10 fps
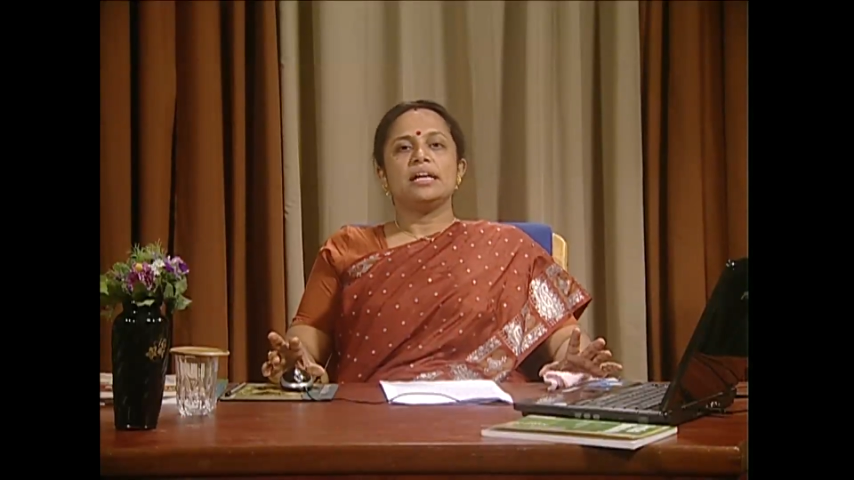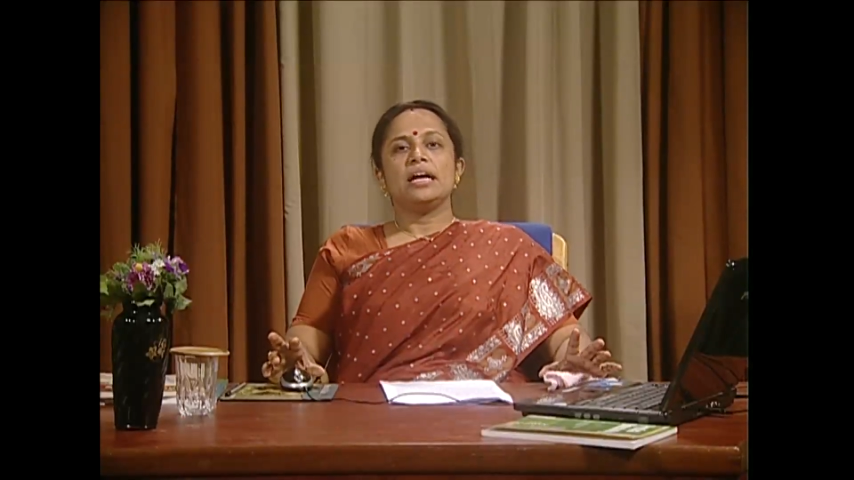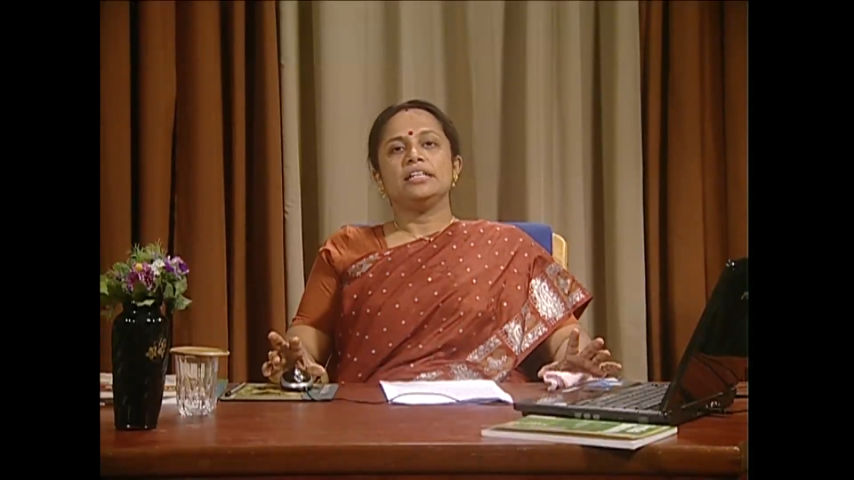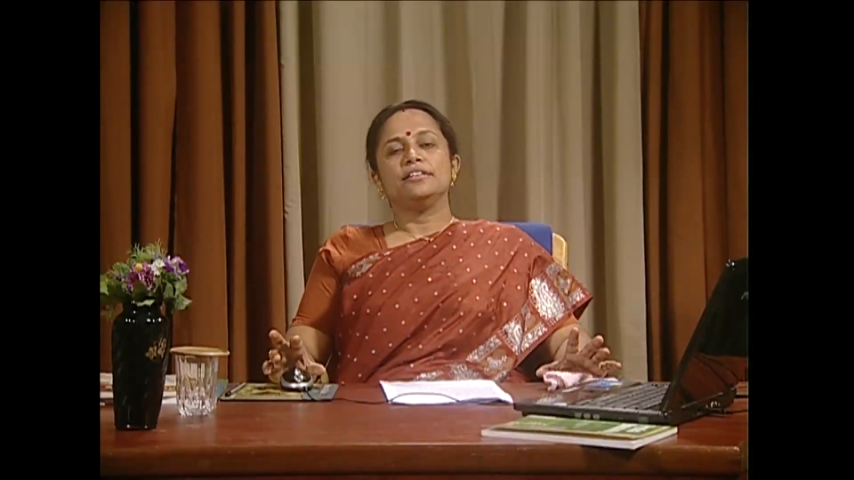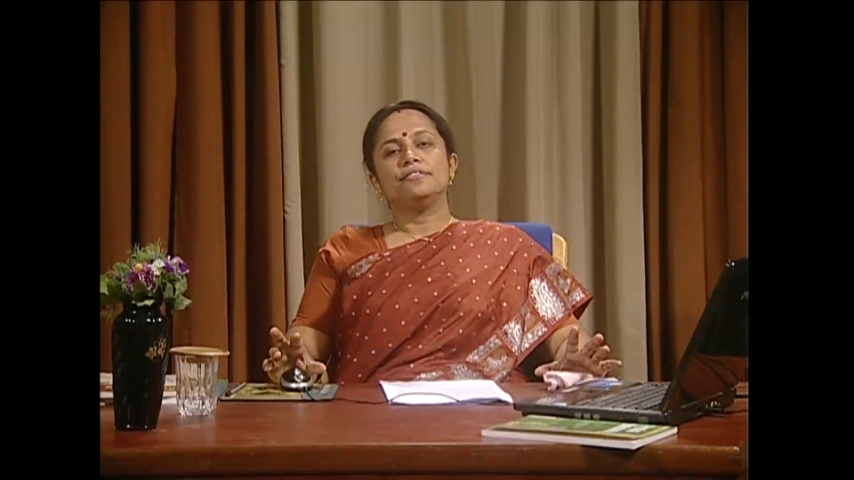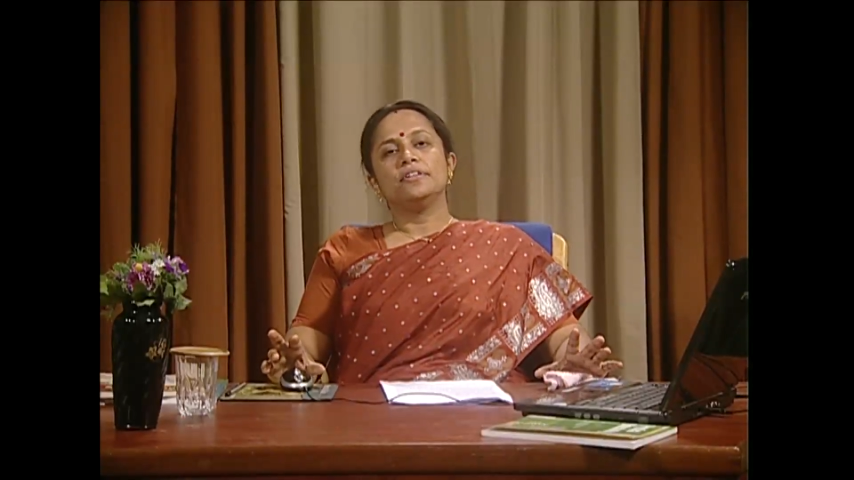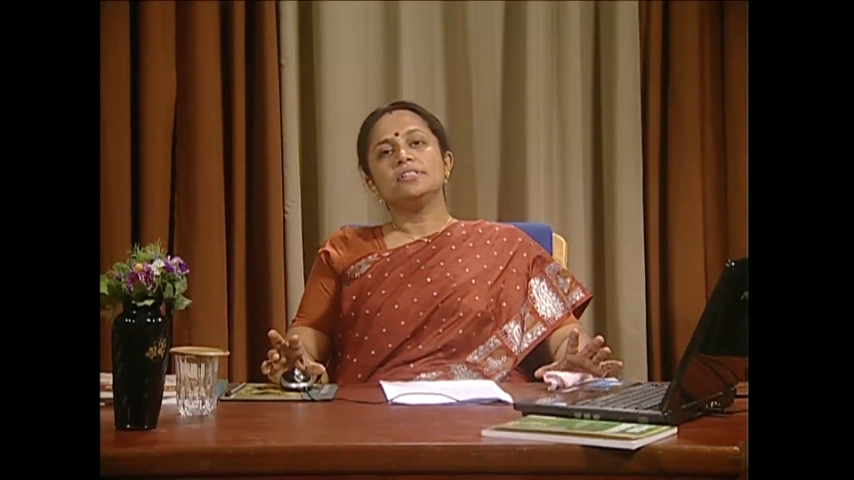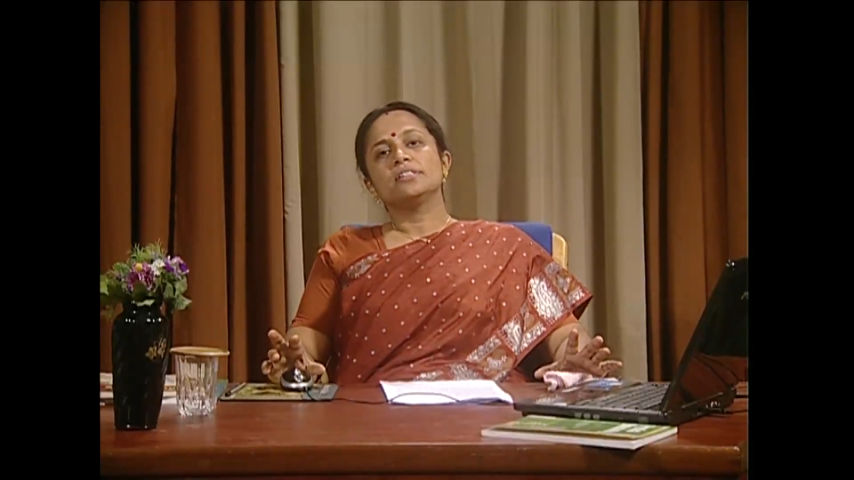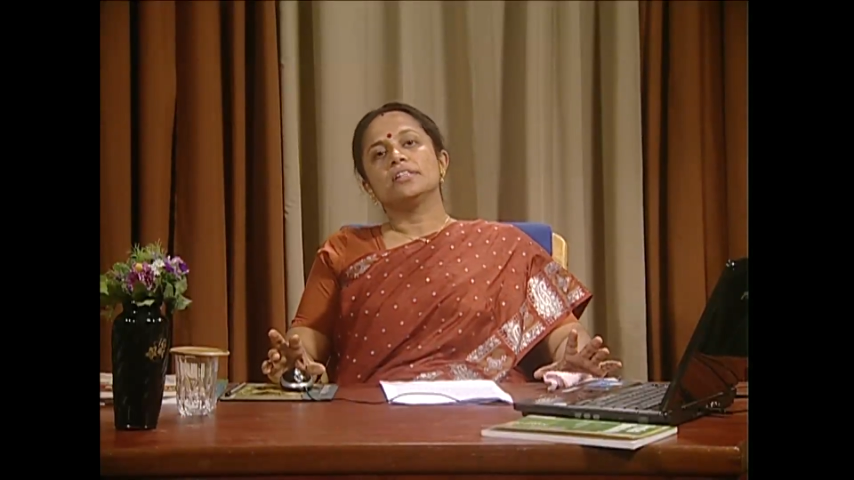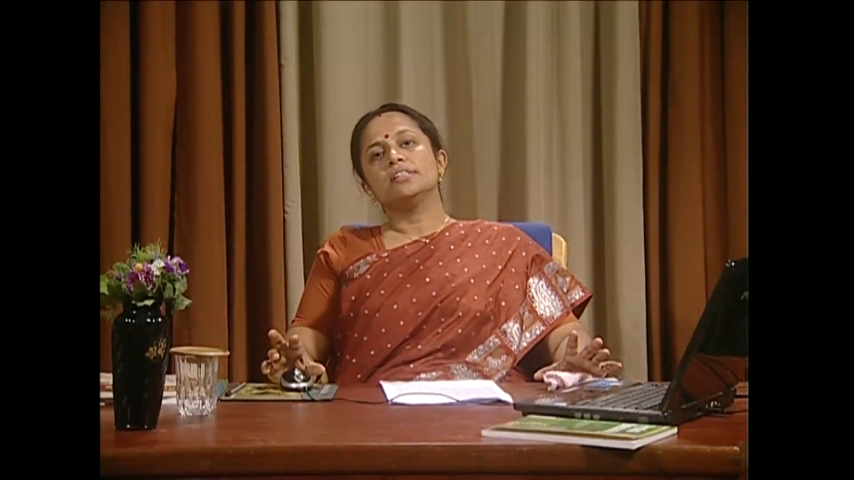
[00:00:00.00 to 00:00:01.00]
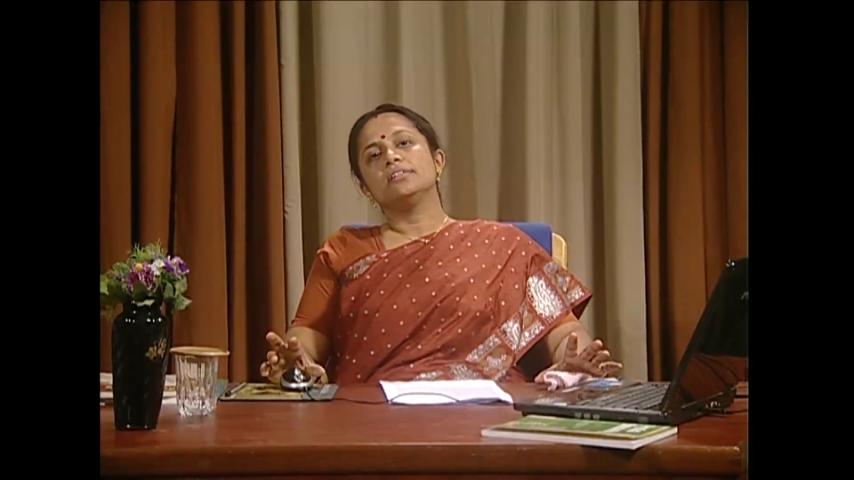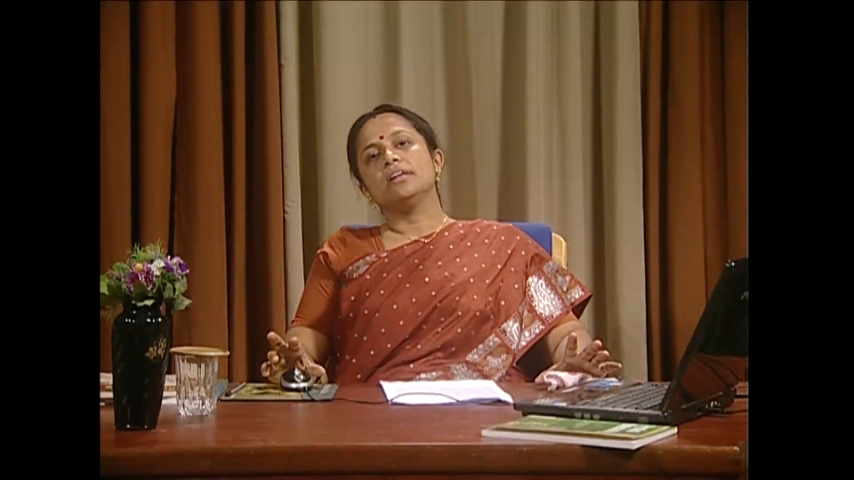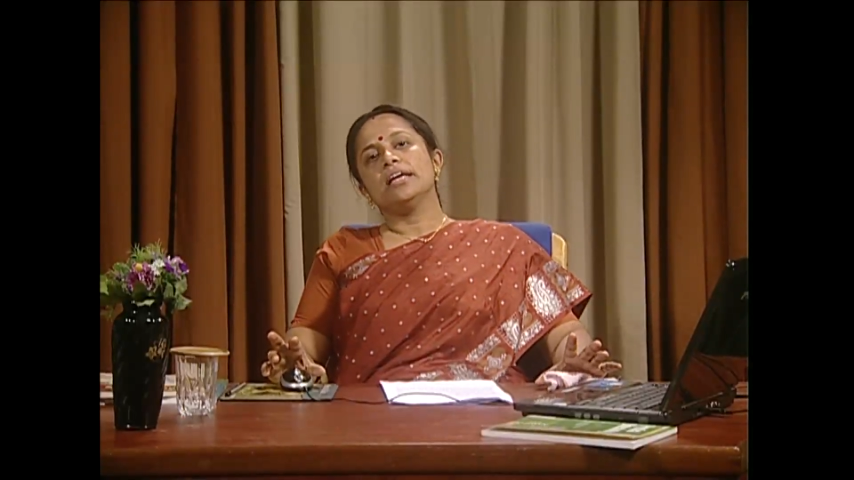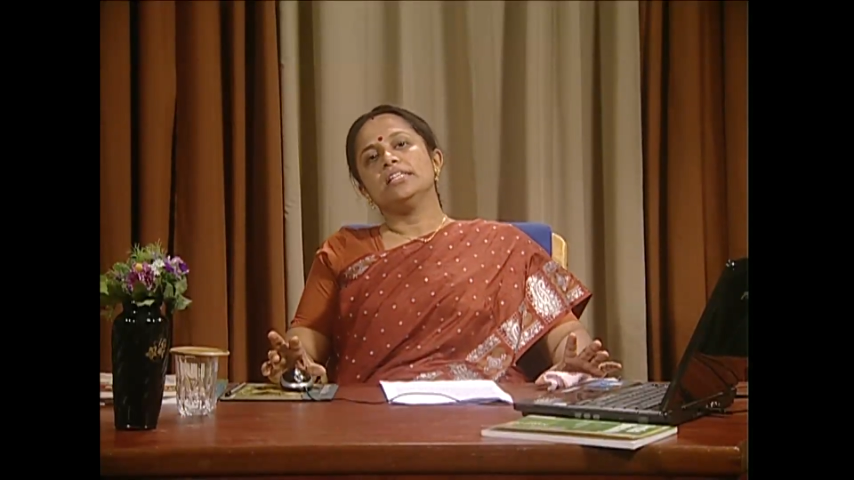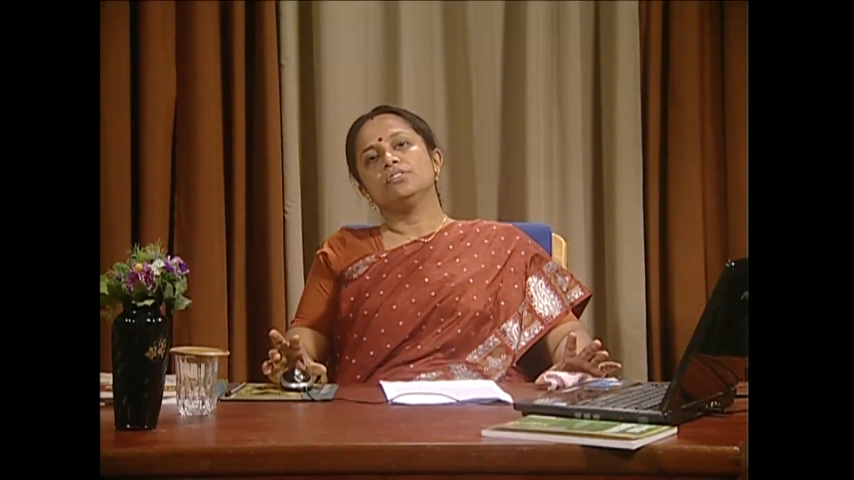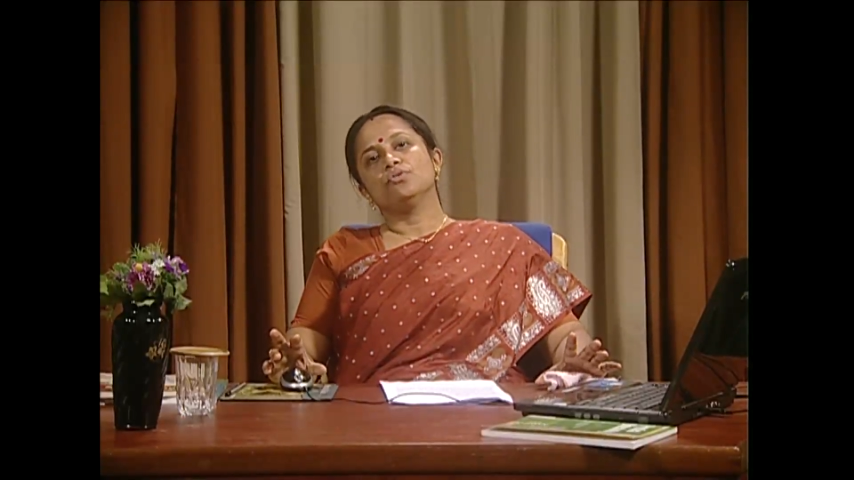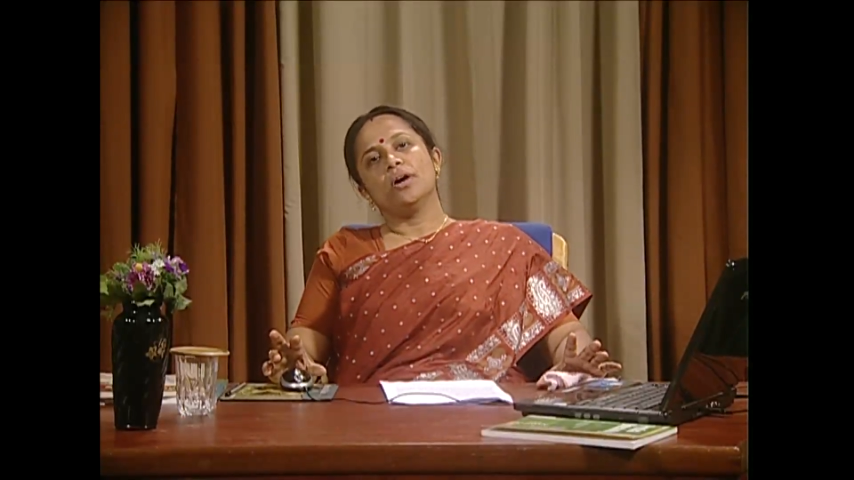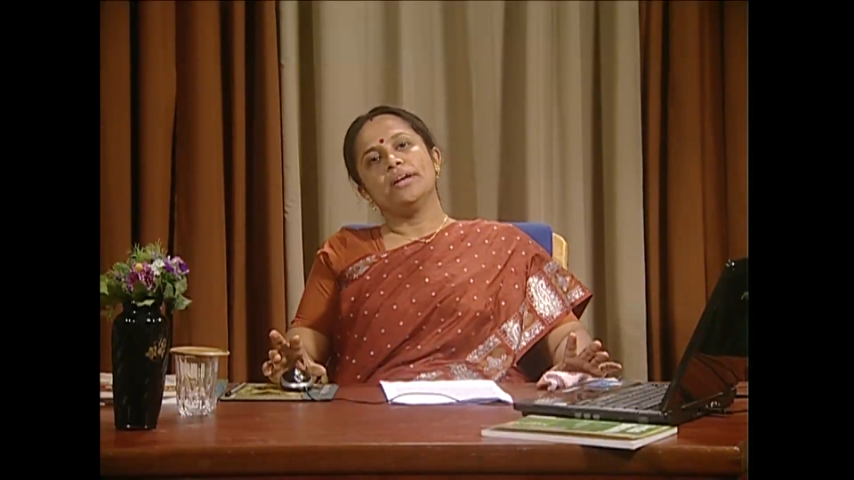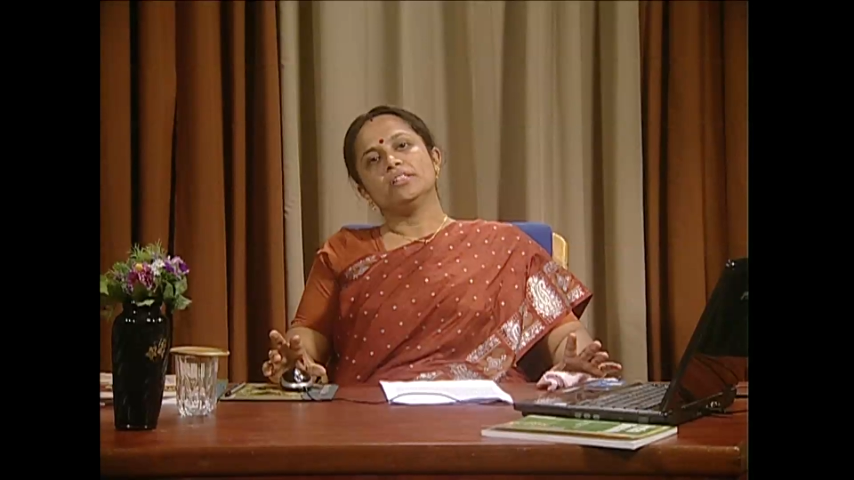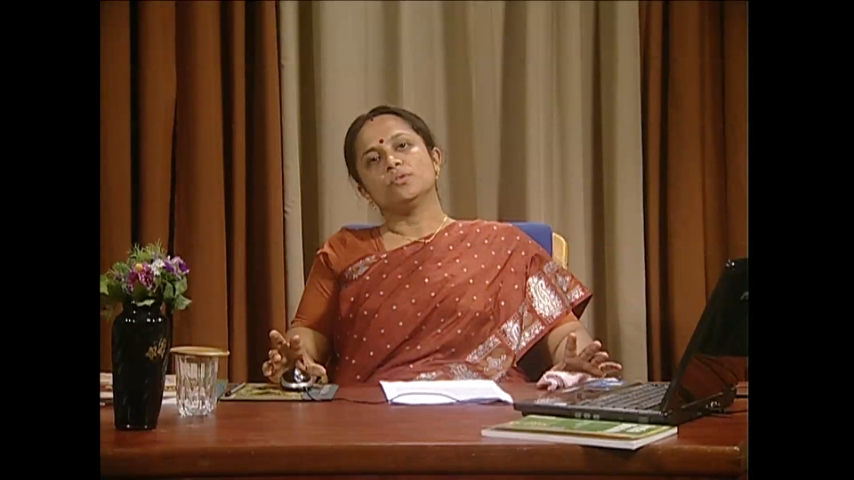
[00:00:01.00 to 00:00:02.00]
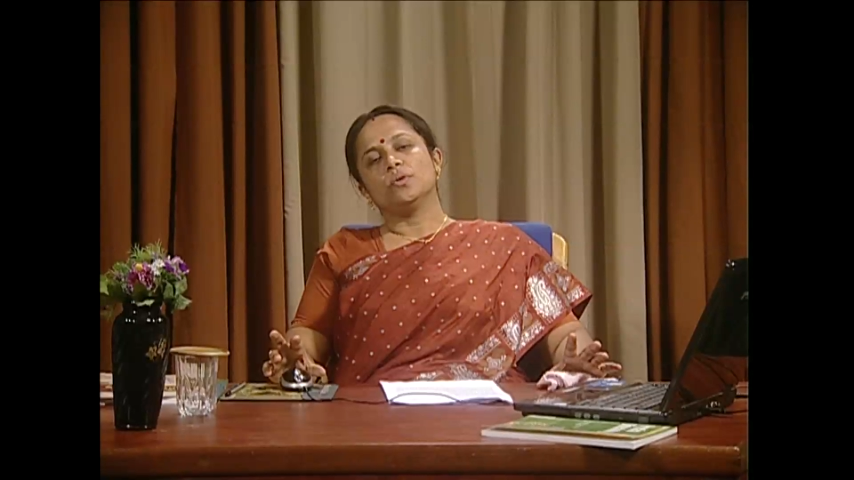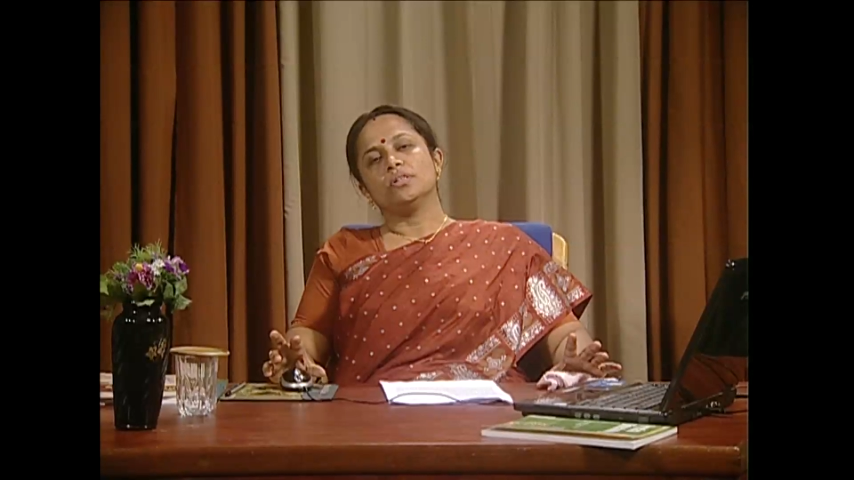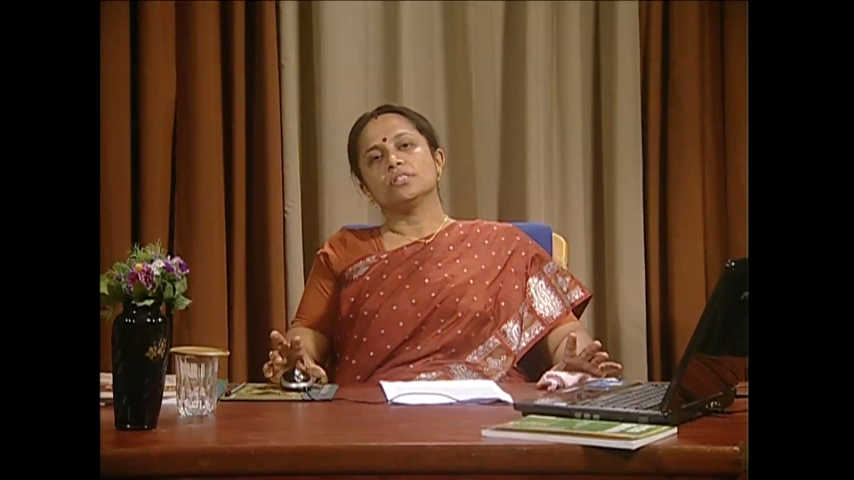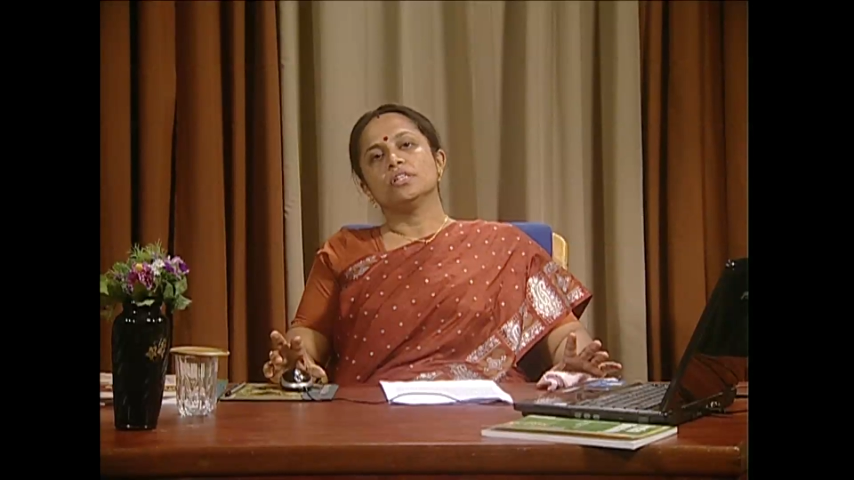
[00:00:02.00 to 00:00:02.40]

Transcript: and the first crystallized virus was